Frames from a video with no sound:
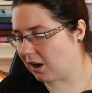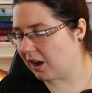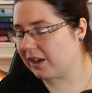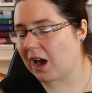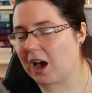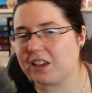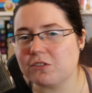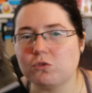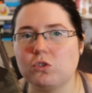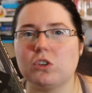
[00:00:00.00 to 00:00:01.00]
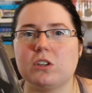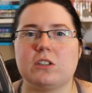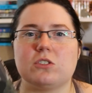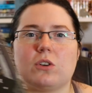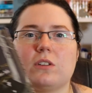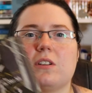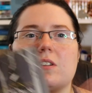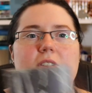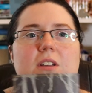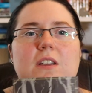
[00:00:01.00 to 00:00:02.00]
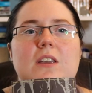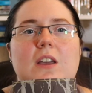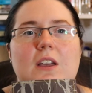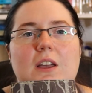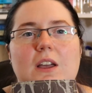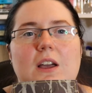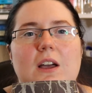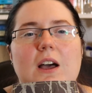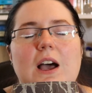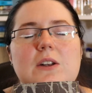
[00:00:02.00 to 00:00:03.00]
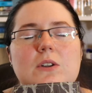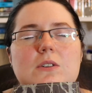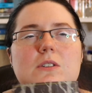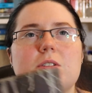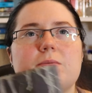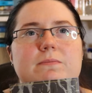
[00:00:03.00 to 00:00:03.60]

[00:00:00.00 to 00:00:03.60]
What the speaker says: Like, I really enjoyed this. Like, I know,